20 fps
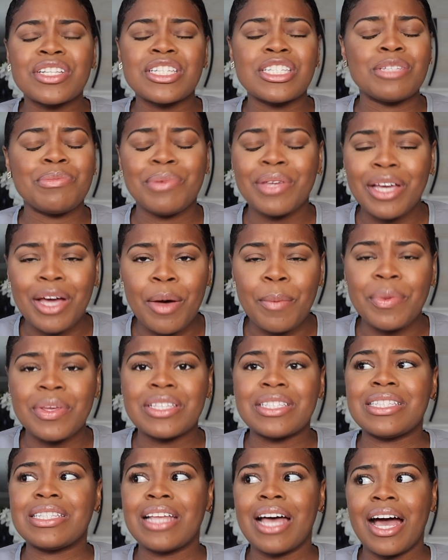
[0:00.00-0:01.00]
to speak up
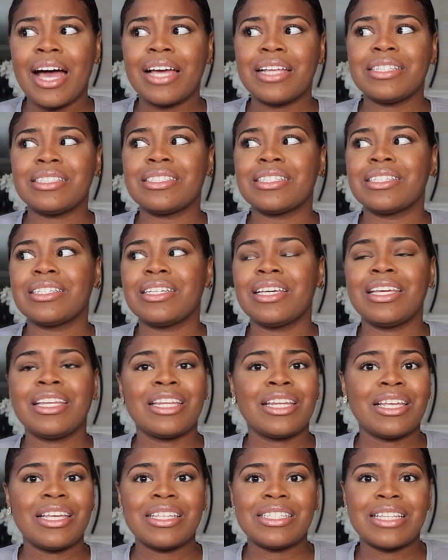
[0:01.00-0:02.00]
is not
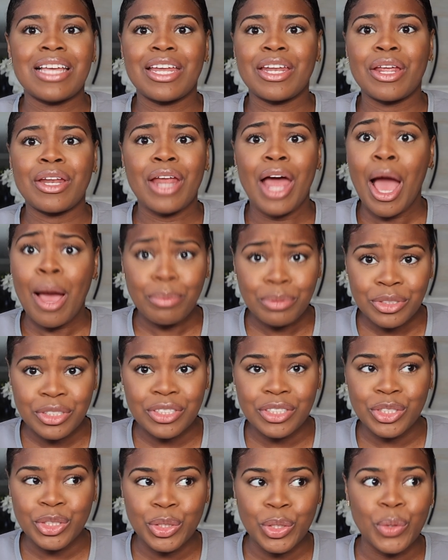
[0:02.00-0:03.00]
an
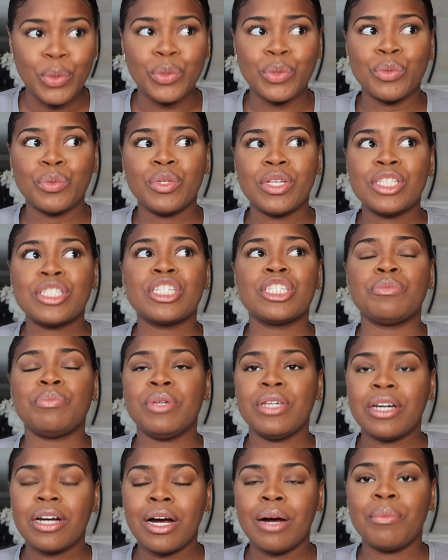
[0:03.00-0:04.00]
option. You know, you need to
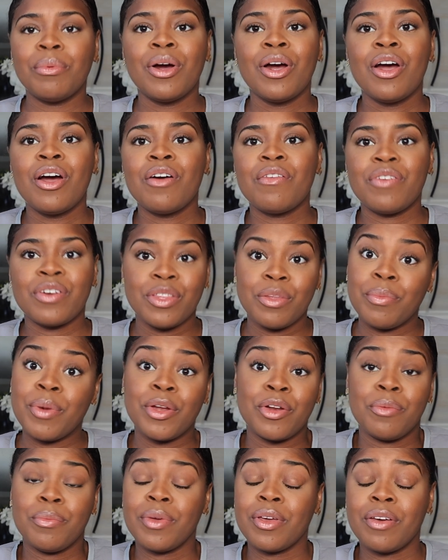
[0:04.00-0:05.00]
speak up for the
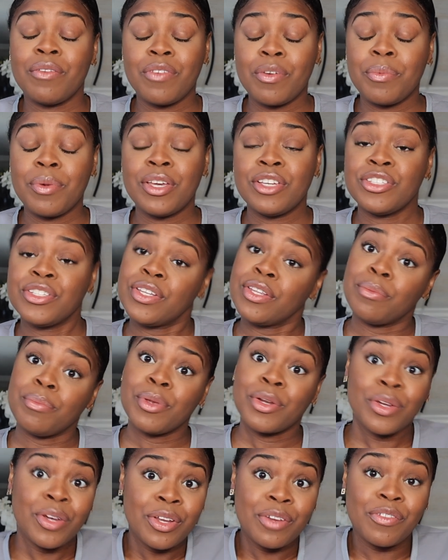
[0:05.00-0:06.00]
betterment of your patient and the
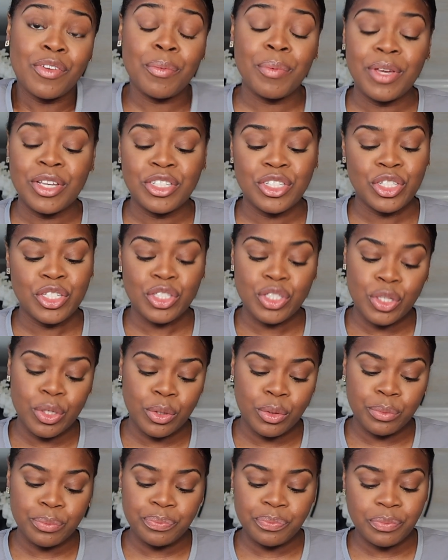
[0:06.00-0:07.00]
better good of your patient.
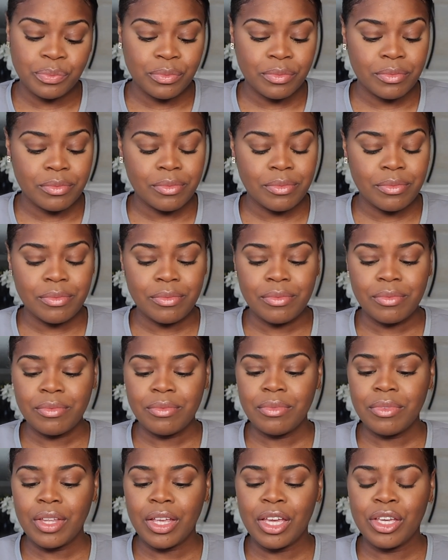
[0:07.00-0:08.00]
So,
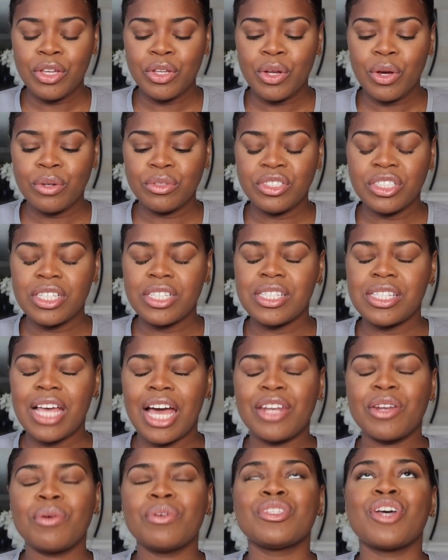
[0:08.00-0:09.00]
you know, just,
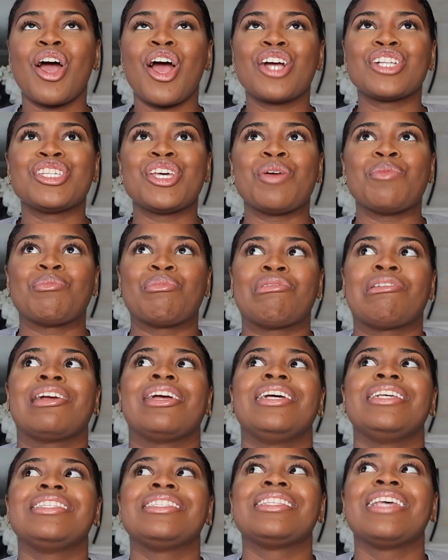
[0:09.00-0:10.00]
I know it's hard to
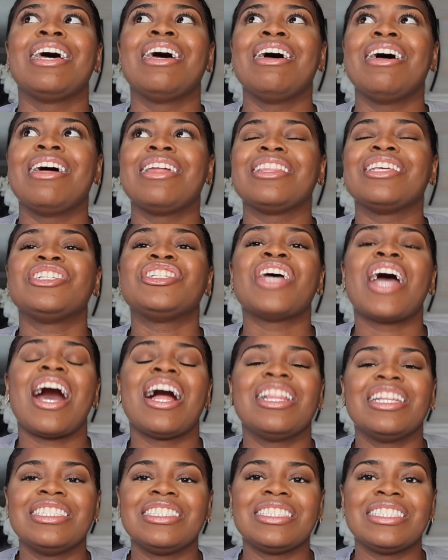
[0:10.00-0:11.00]
embrace the
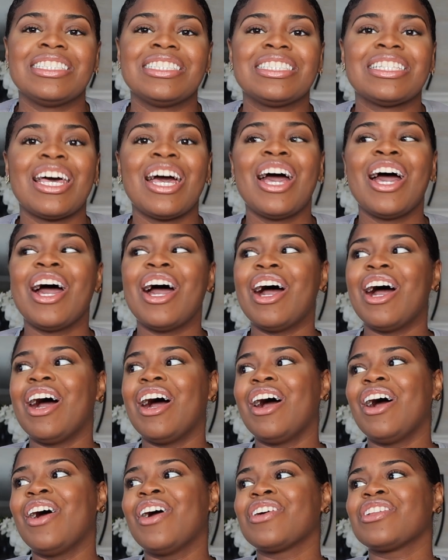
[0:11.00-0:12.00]
challenges
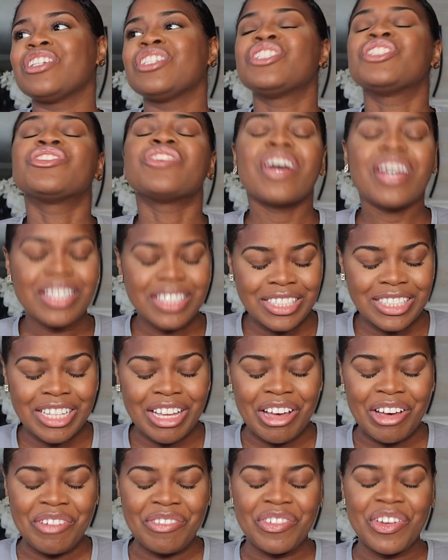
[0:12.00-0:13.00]
or the stress
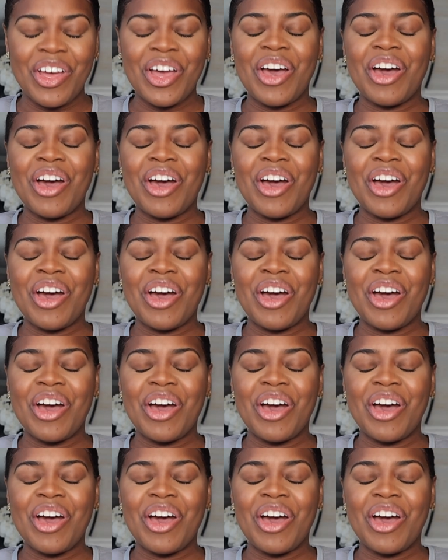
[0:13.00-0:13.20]
of